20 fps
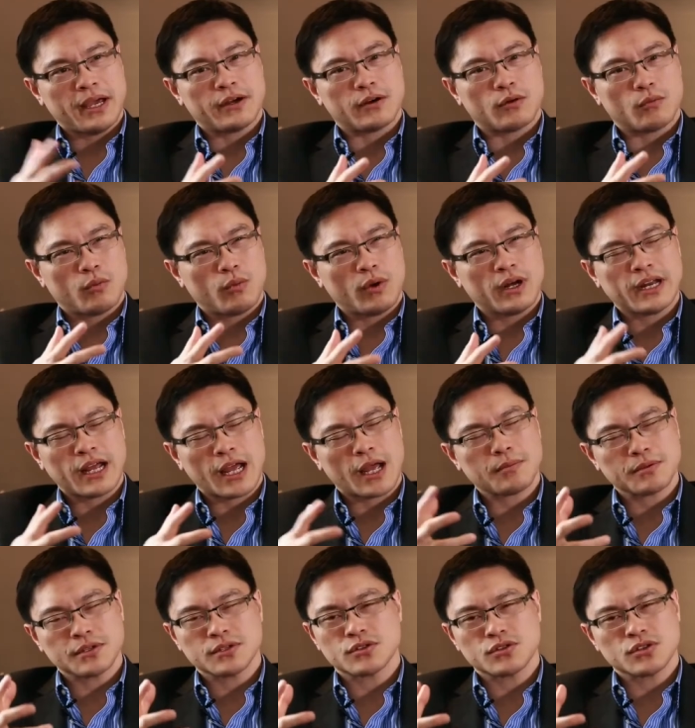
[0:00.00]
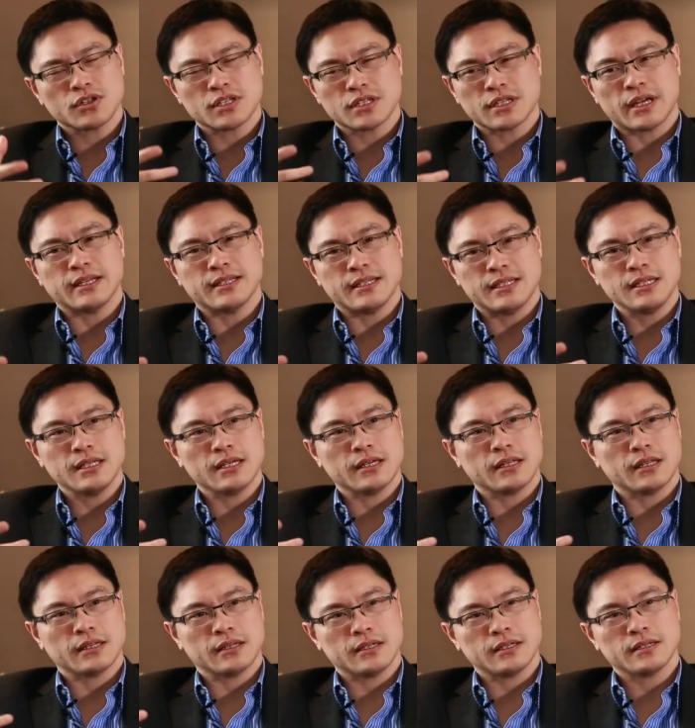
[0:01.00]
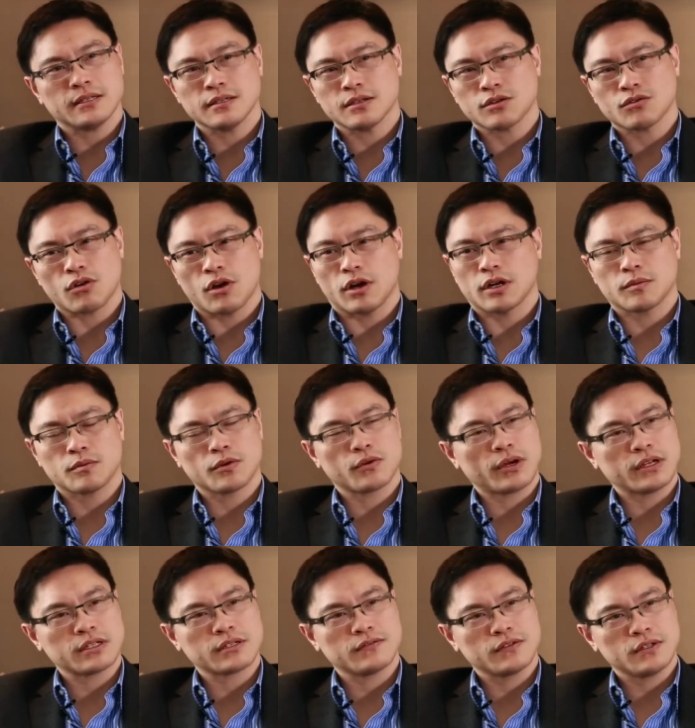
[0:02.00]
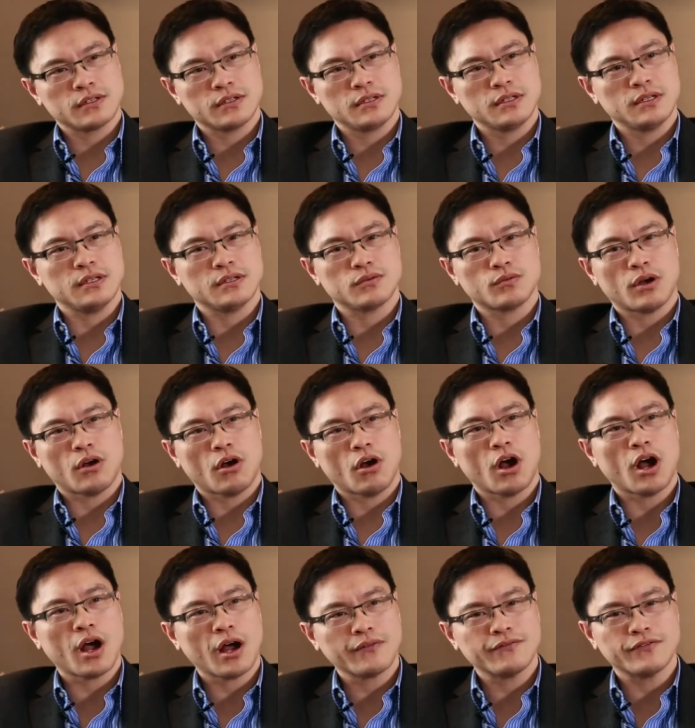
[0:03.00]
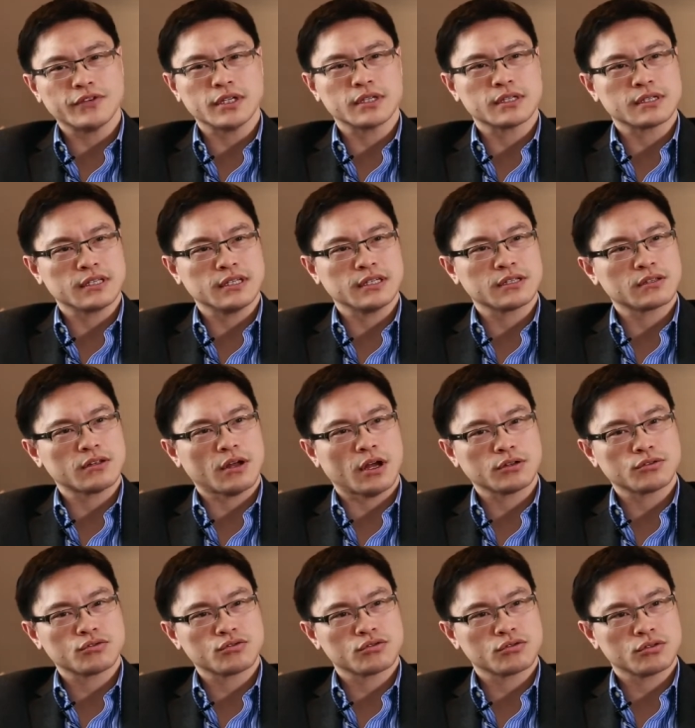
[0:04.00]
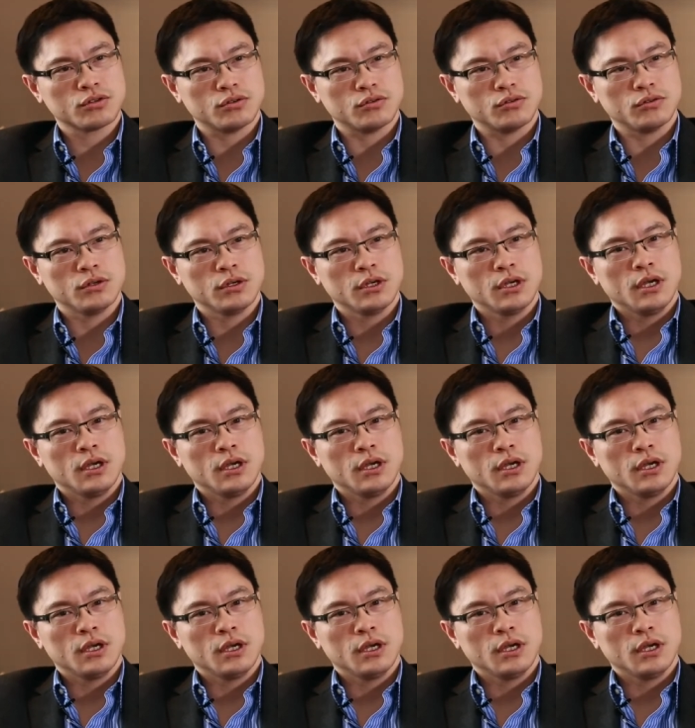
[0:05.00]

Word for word: better, what happens to this idea that this is a chronic progressive disease? Well, obviously it's not true.